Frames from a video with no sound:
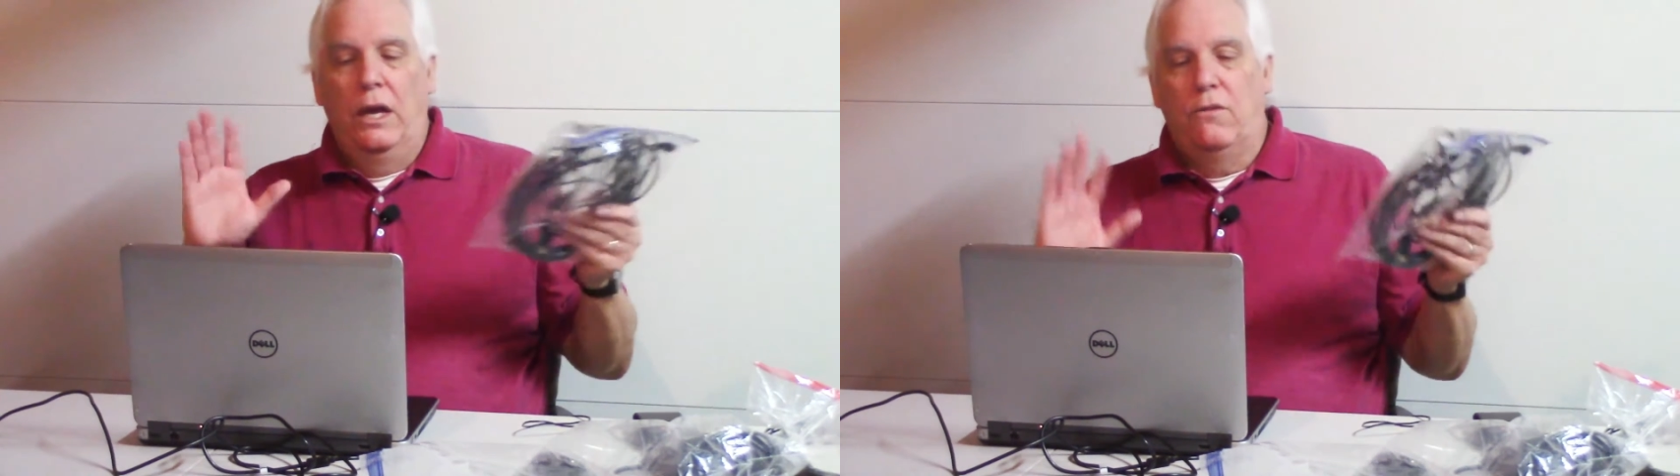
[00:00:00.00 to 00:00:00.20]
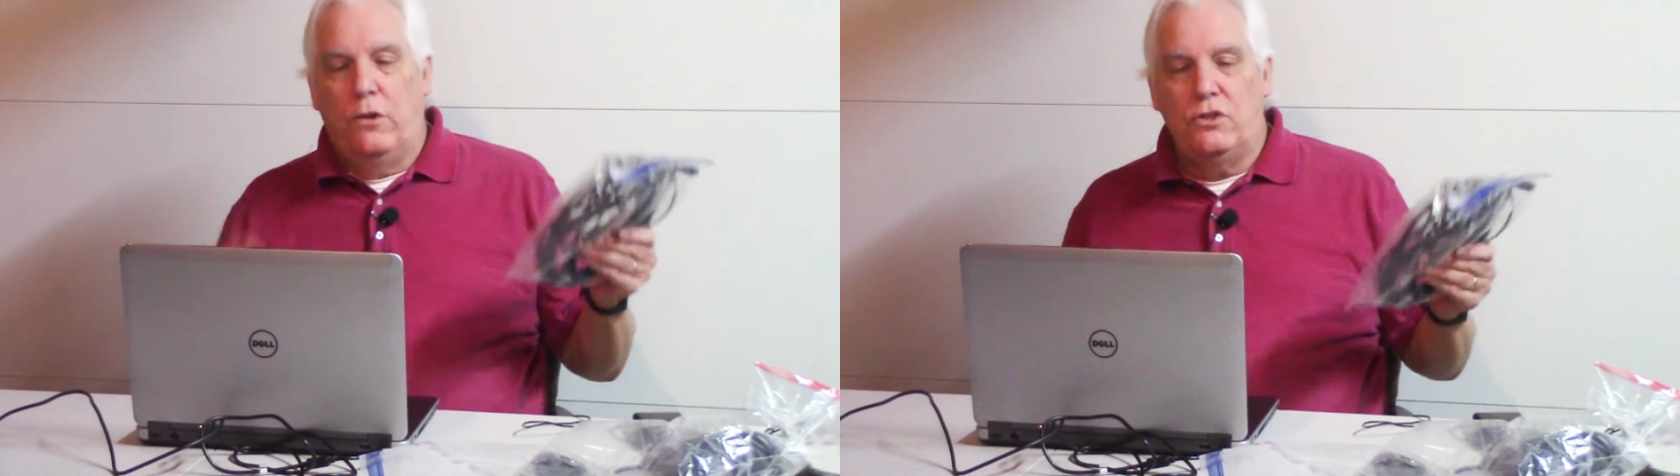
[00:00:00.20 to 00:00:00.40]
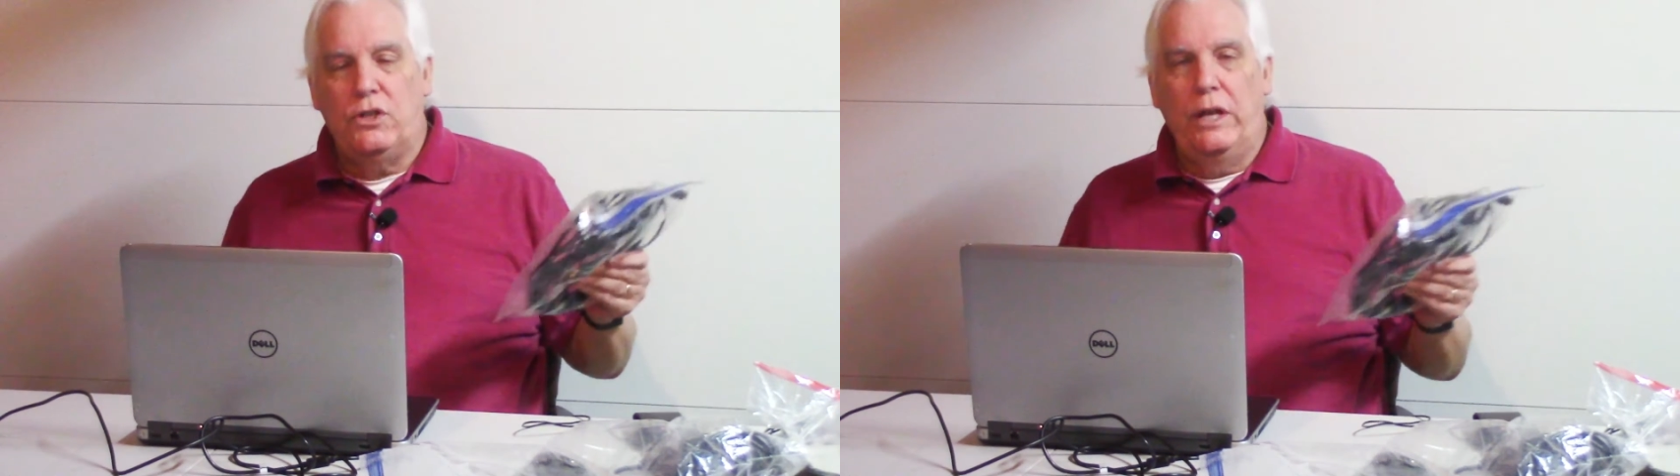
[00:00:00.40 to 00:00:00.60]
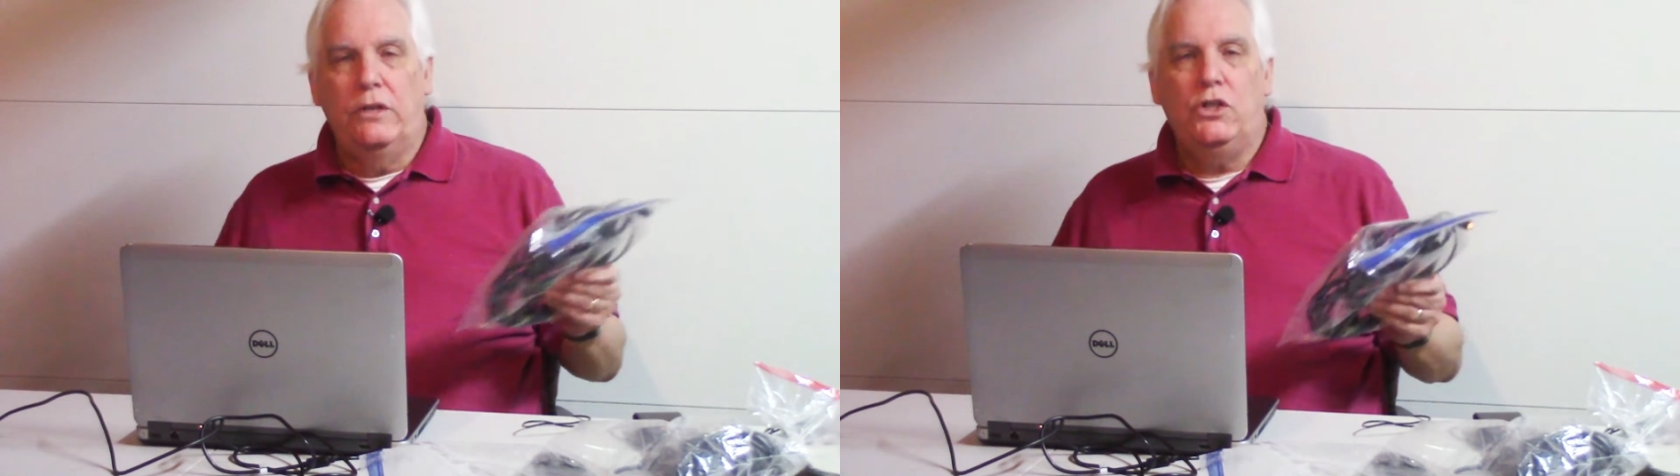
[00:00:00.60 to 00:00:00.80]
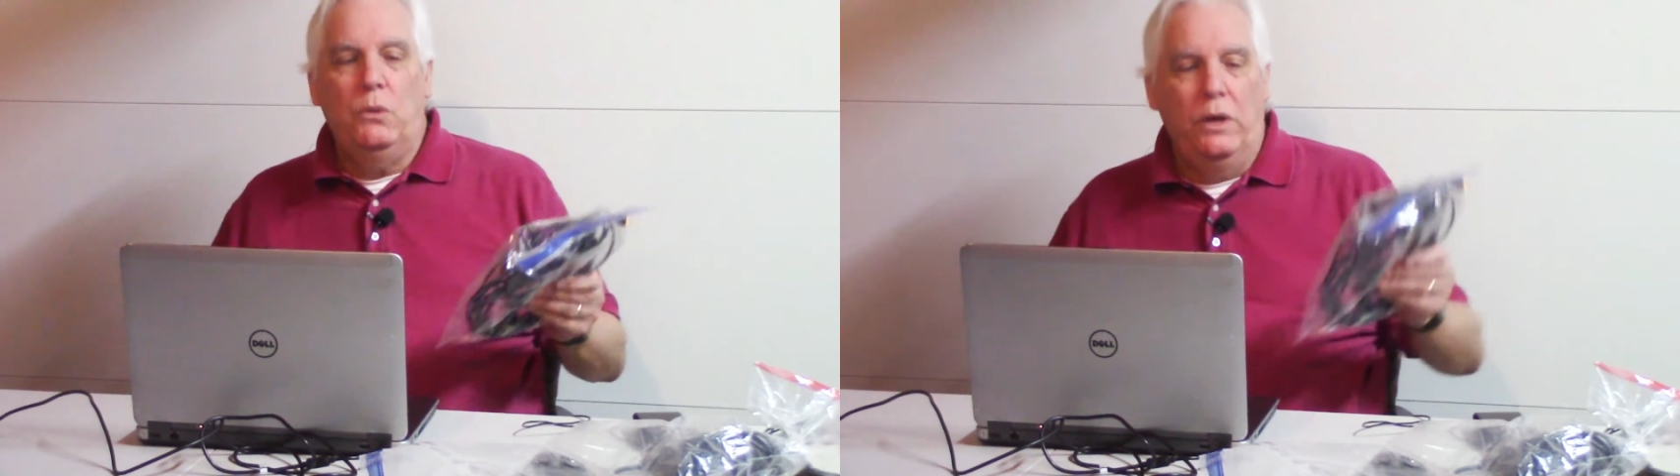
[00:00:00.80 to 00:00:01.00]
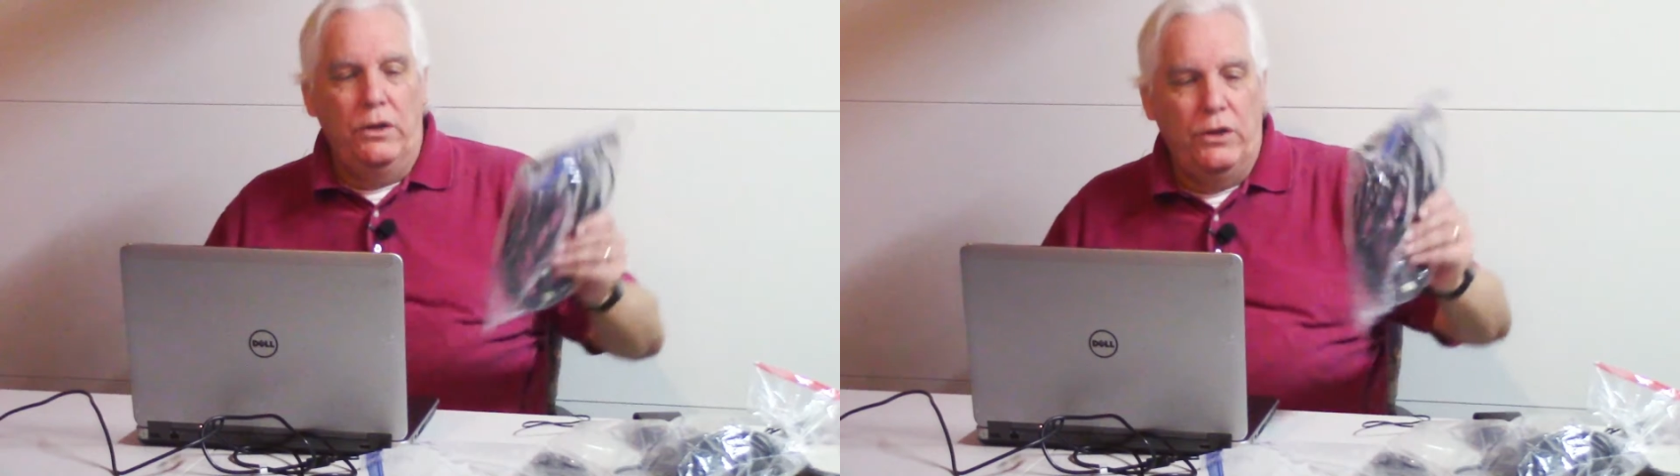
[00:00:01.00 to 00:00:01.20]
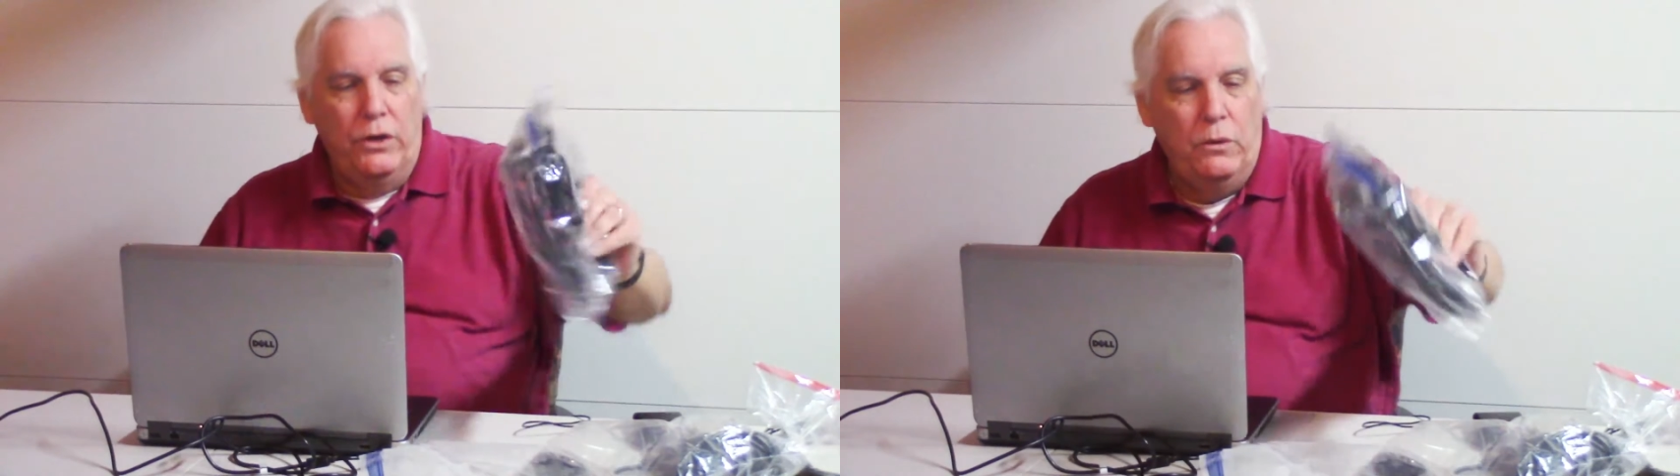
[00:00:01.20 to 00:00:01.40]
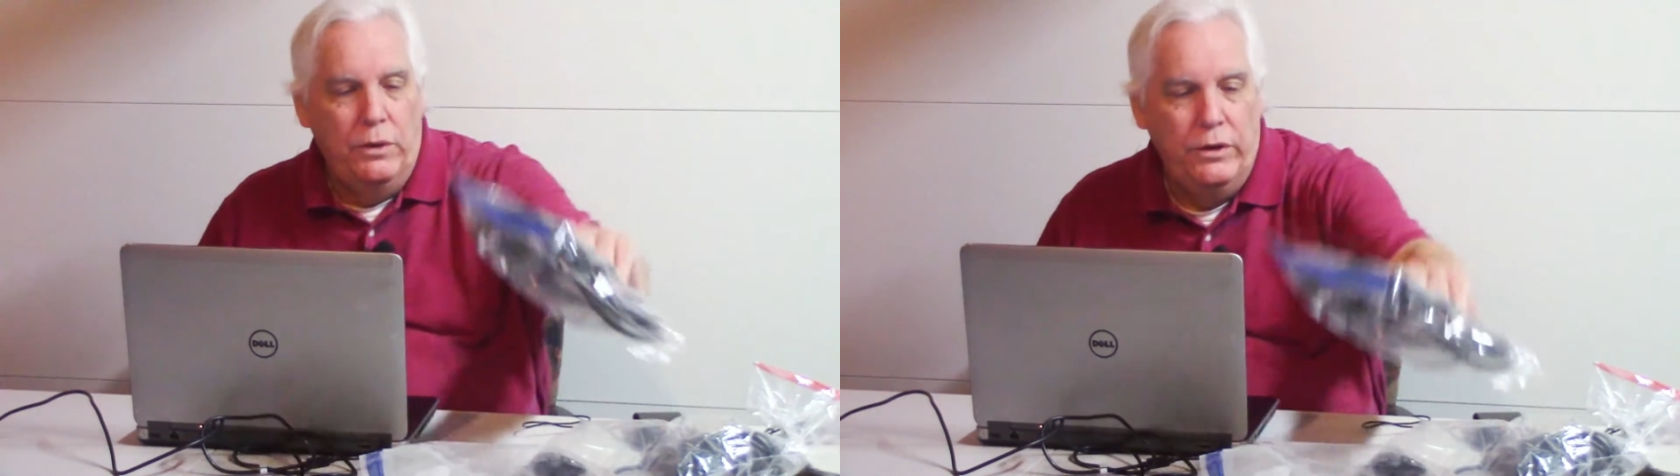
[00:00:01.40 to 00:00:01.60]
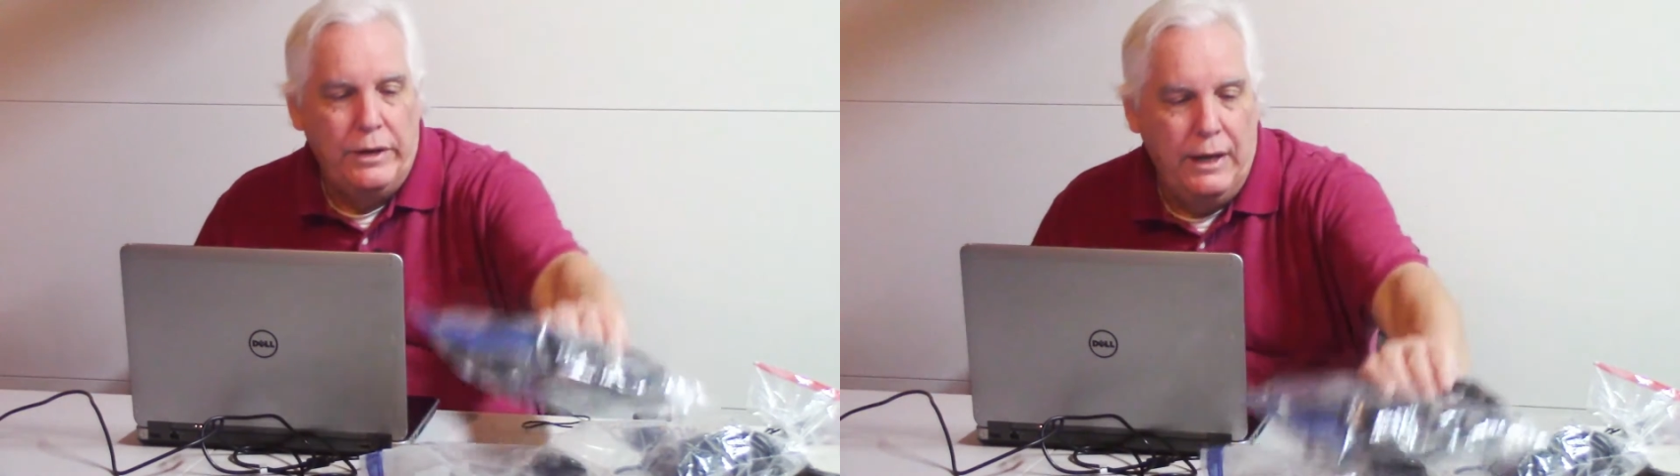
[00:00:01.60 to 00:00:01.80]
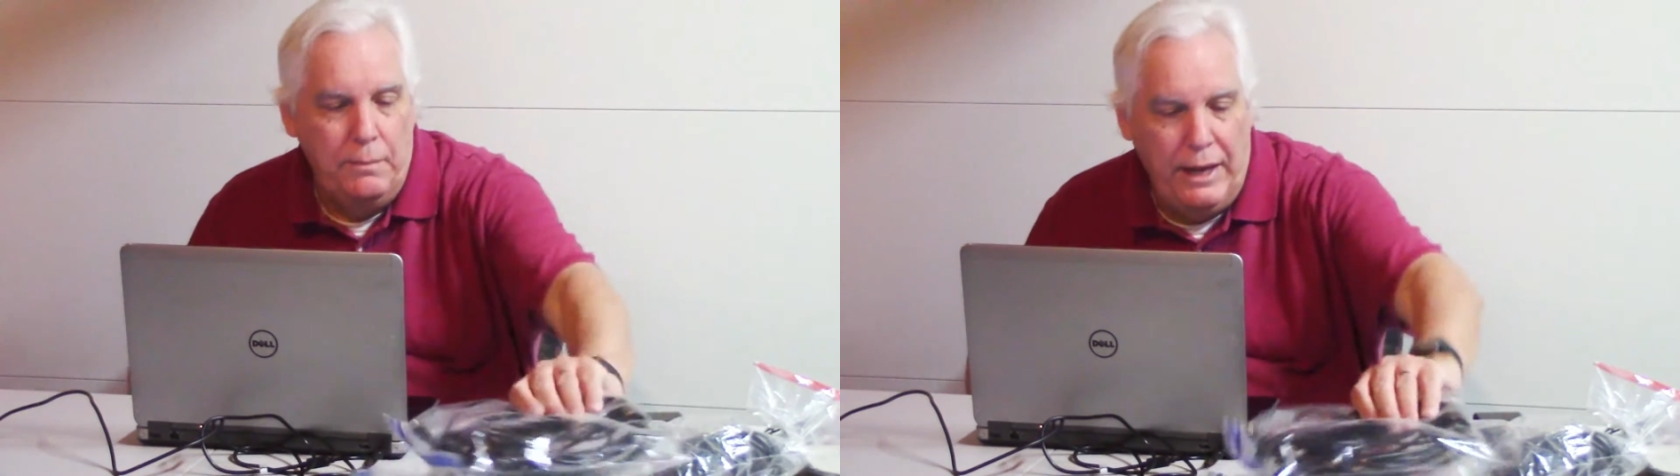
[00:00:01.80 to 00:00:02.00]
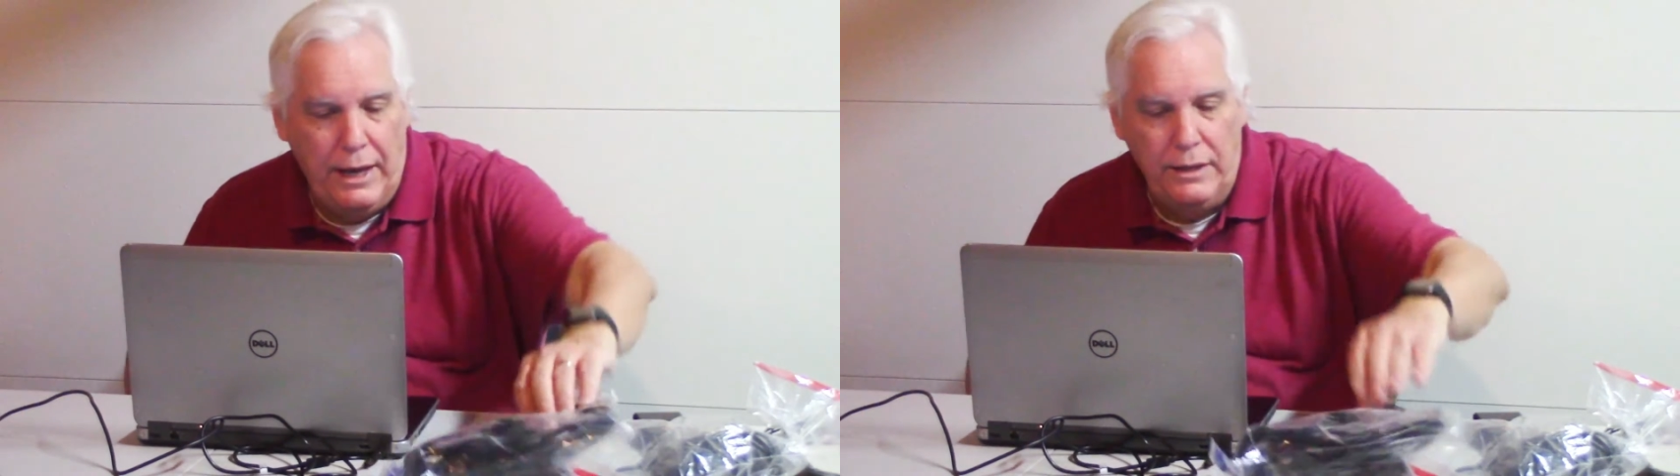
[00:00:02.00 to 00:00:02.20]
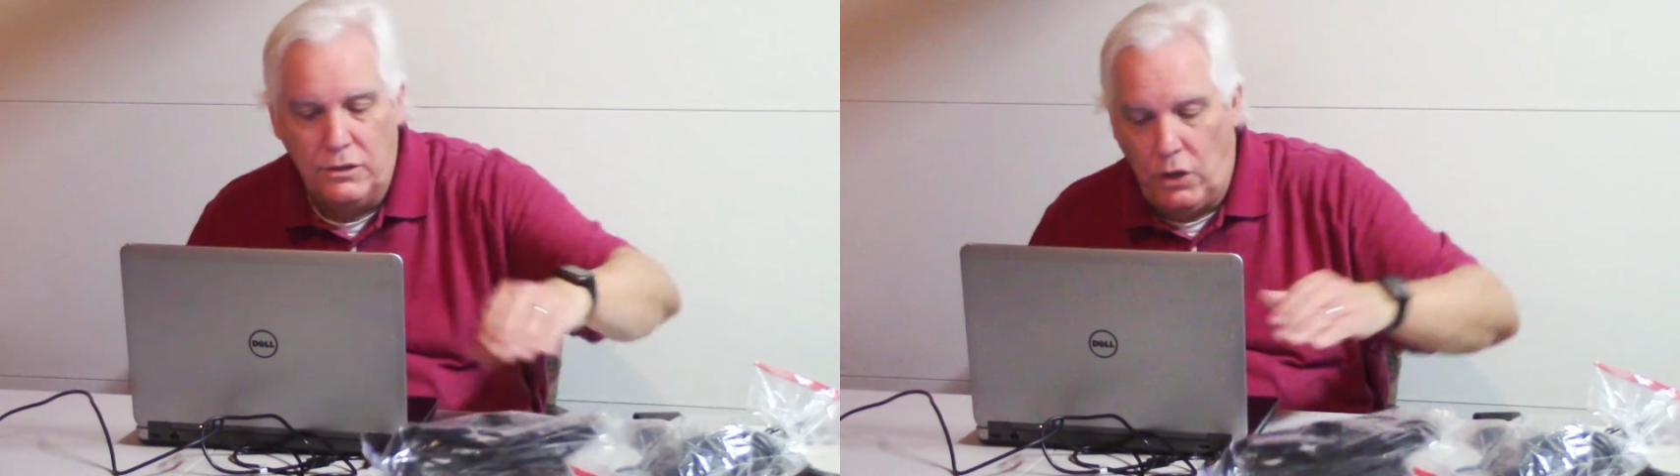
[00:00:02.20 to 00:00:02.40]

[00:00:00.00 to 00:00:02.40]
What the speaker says: first thing that you want to do when you come in is,